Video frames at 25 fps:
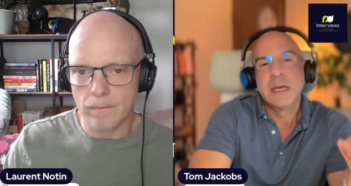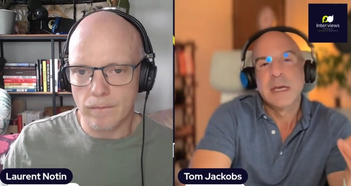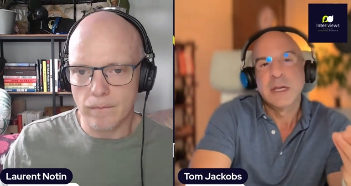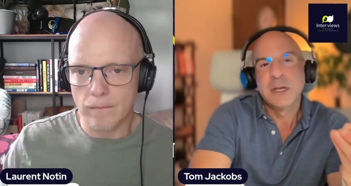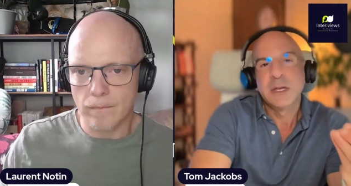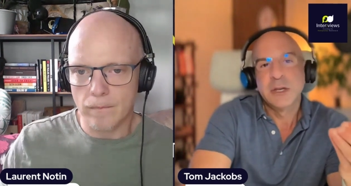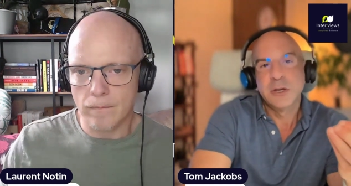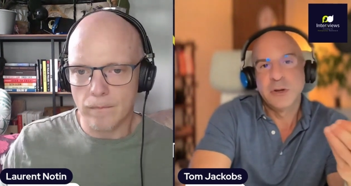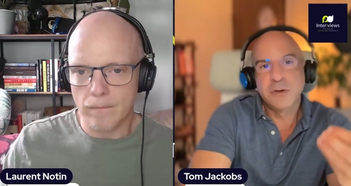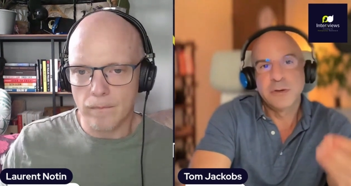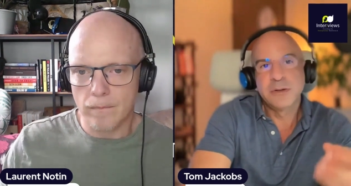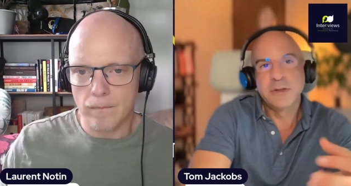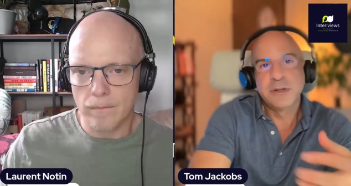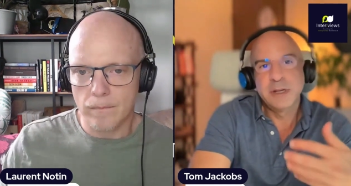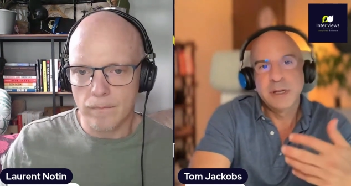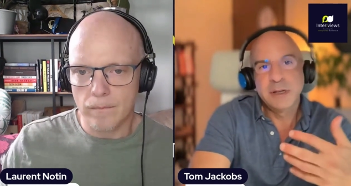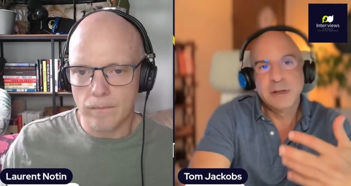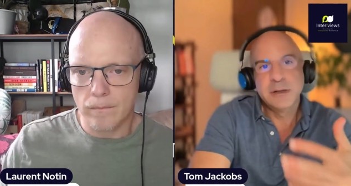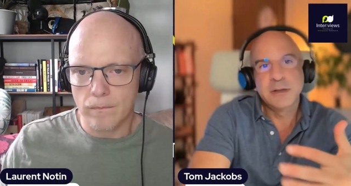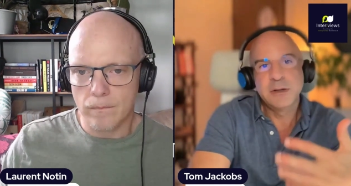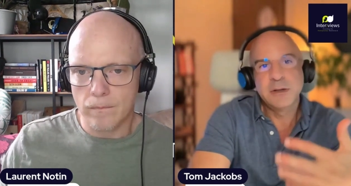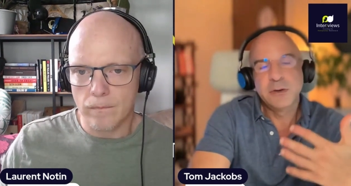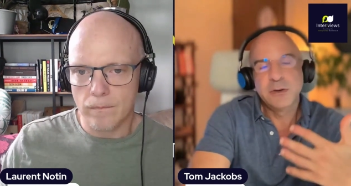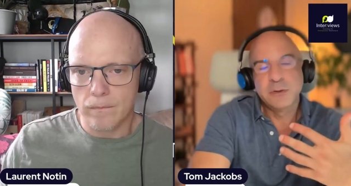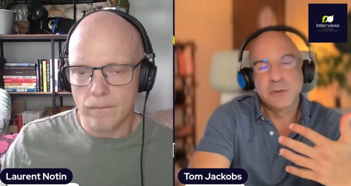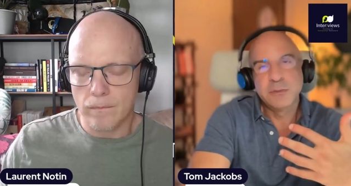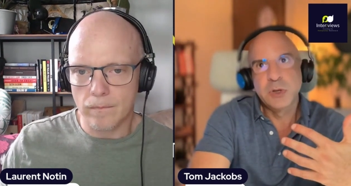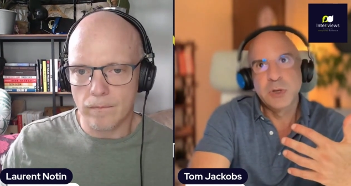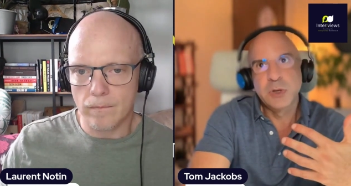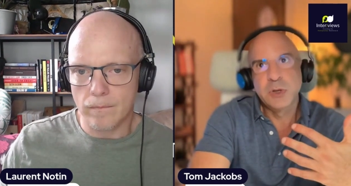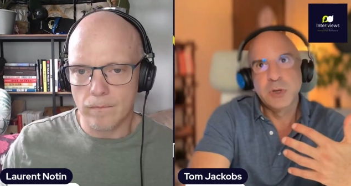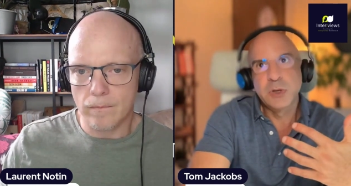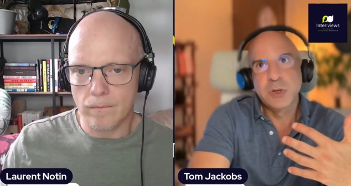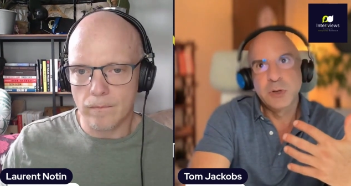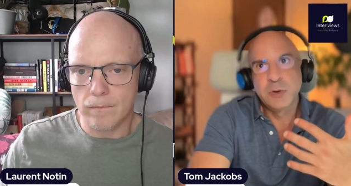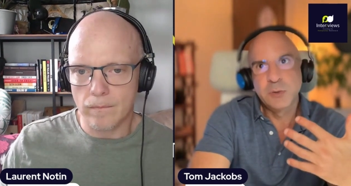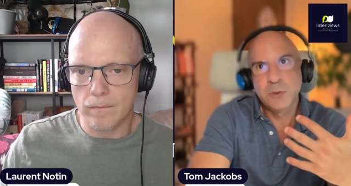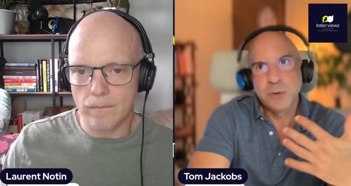Speaker 1: you're de- you're
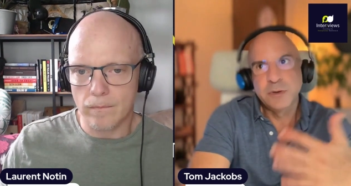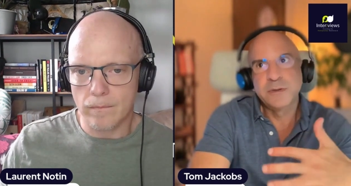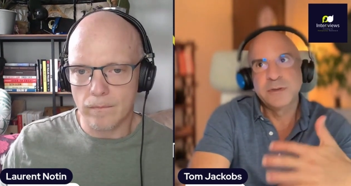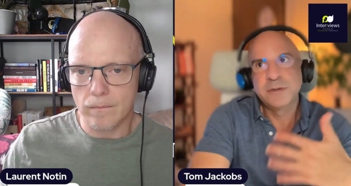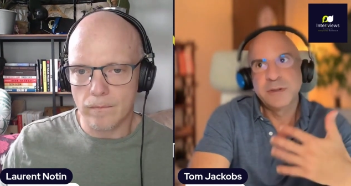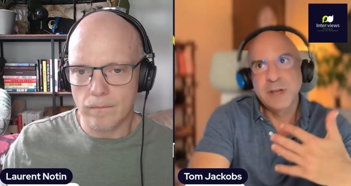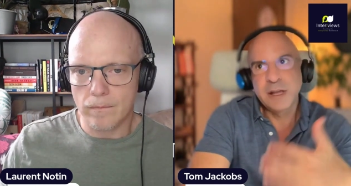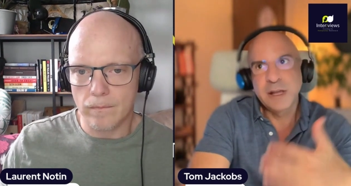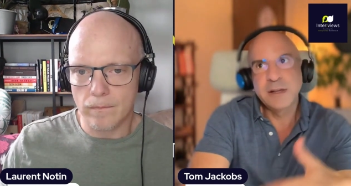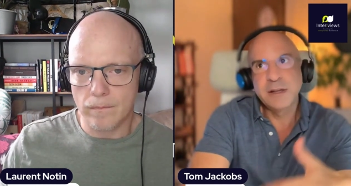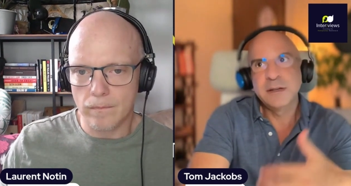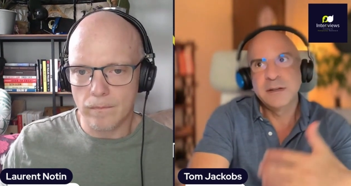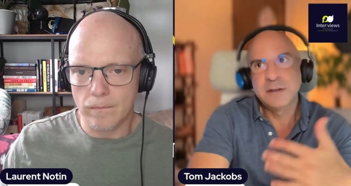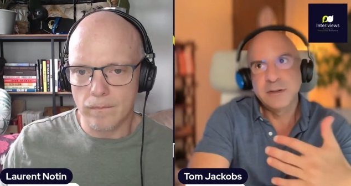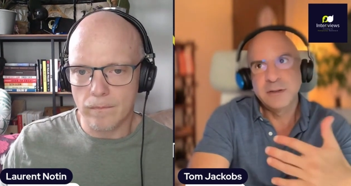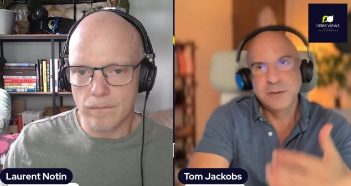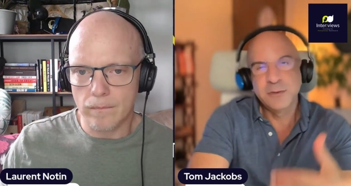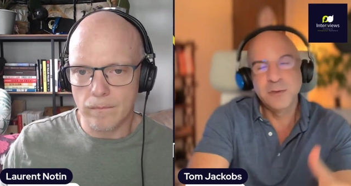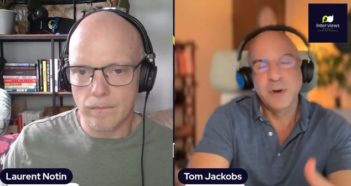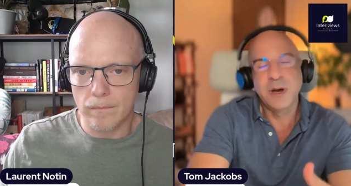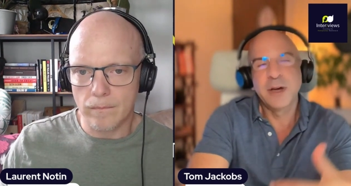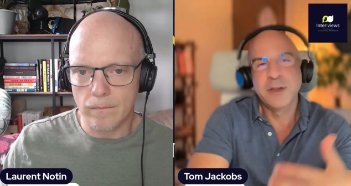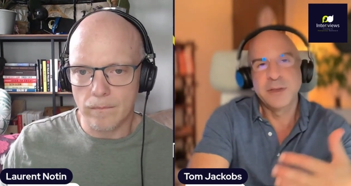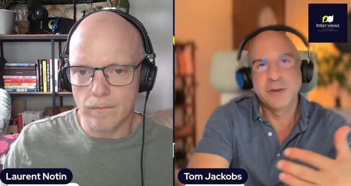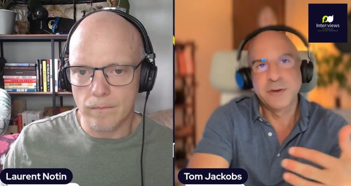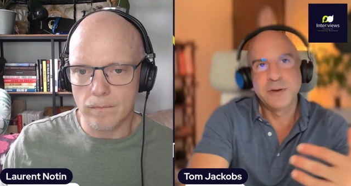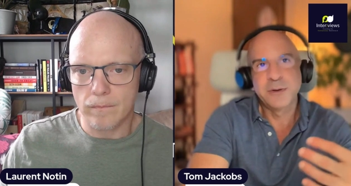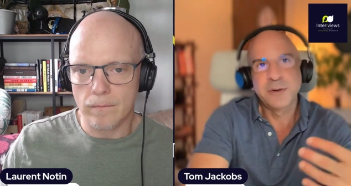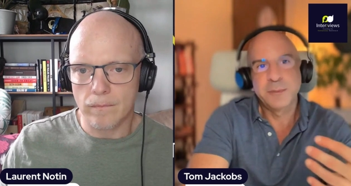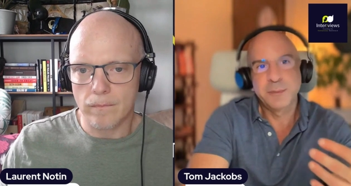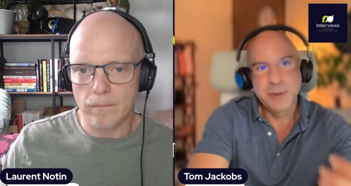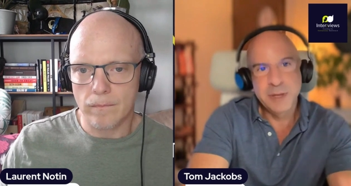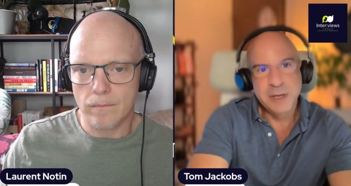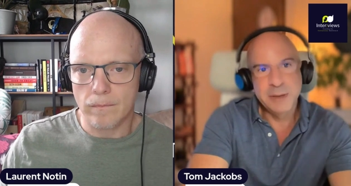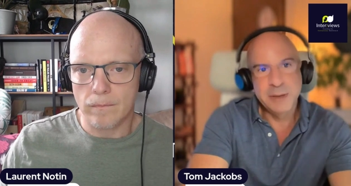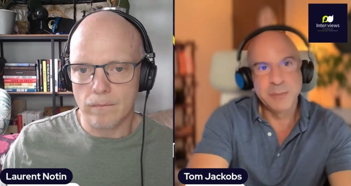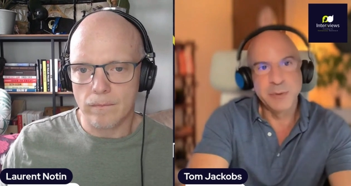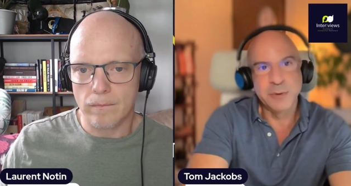you are selling to other
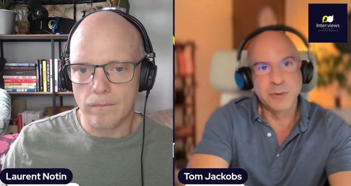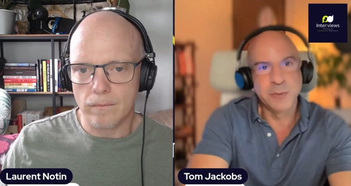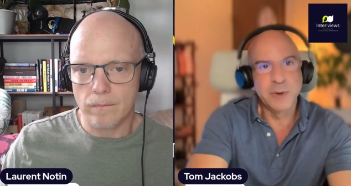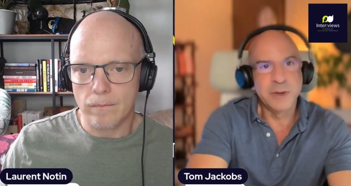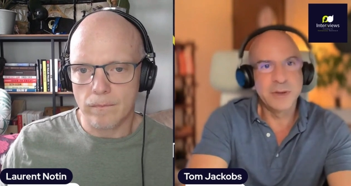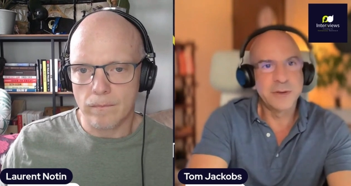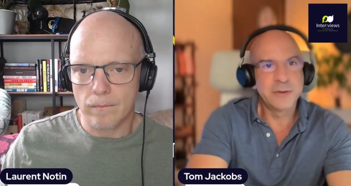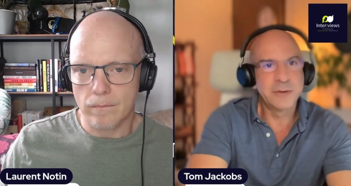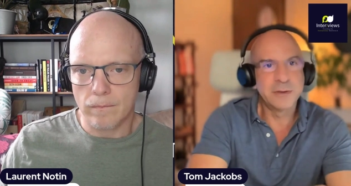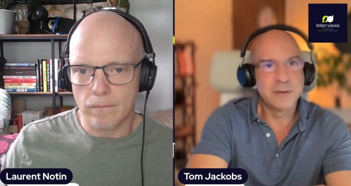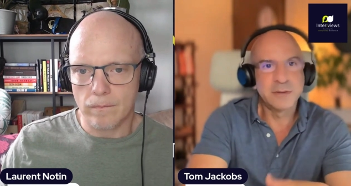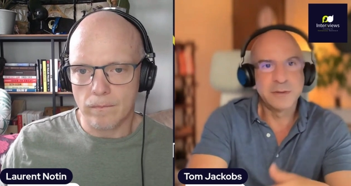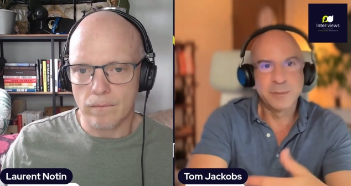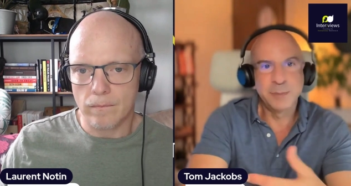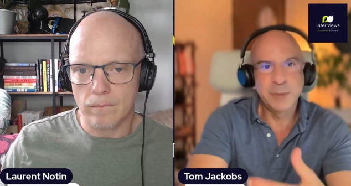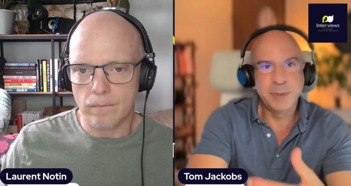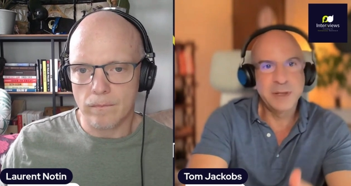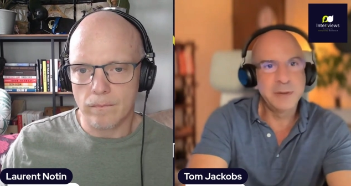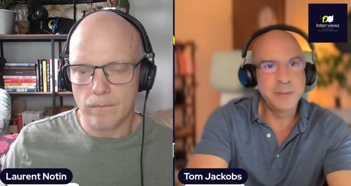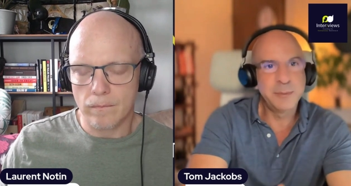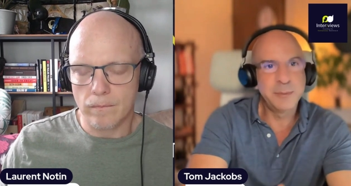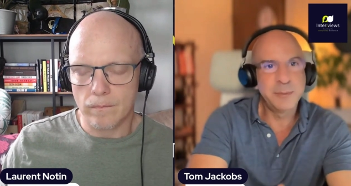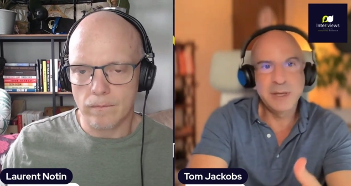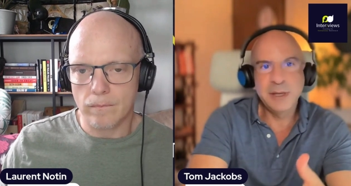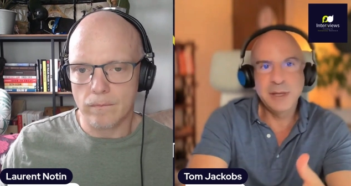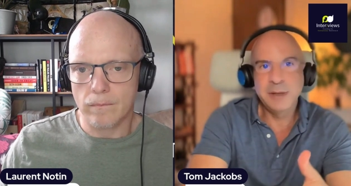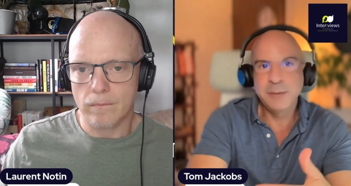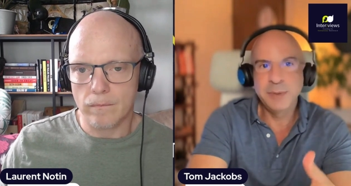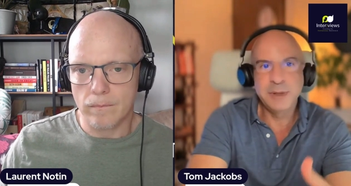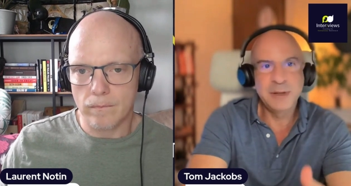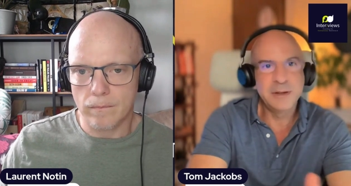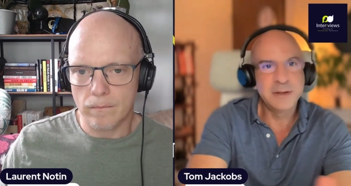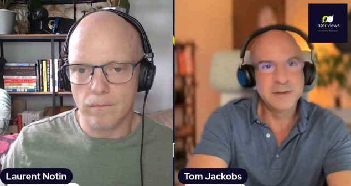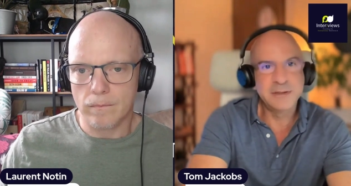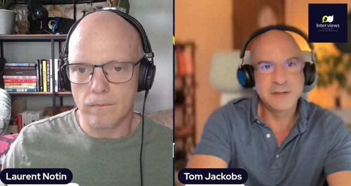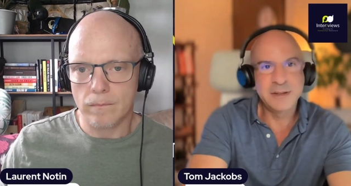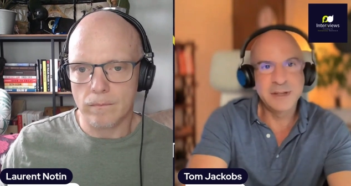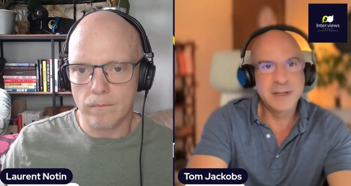people, whether it's B two B, B
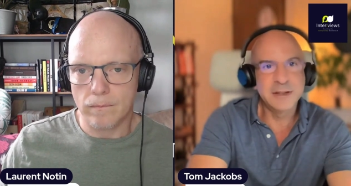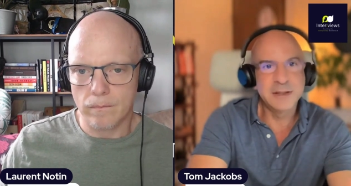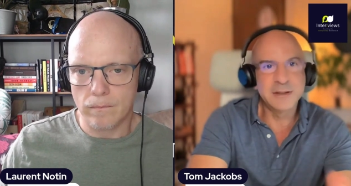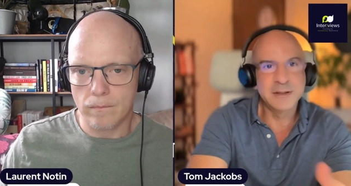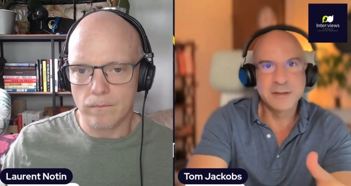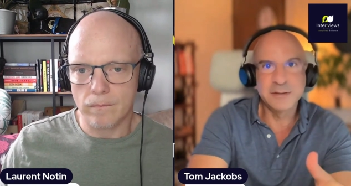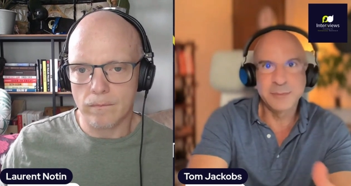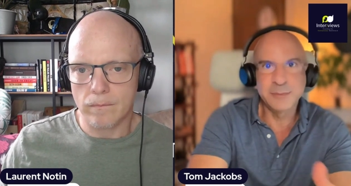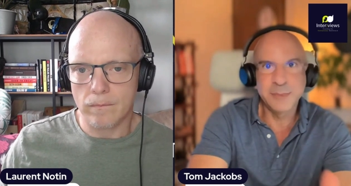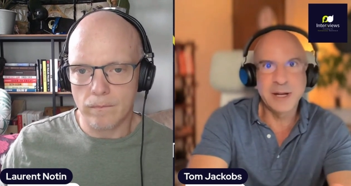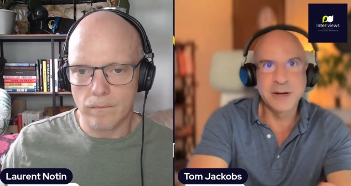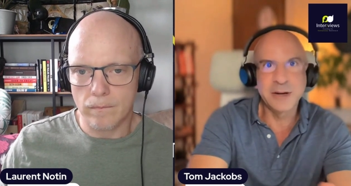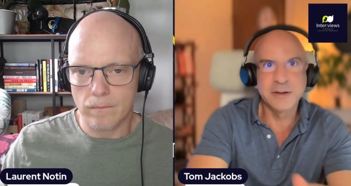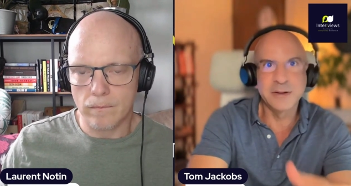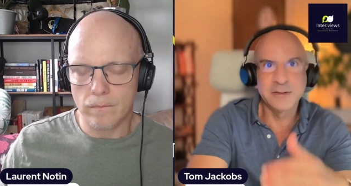two C, it doesn't matter.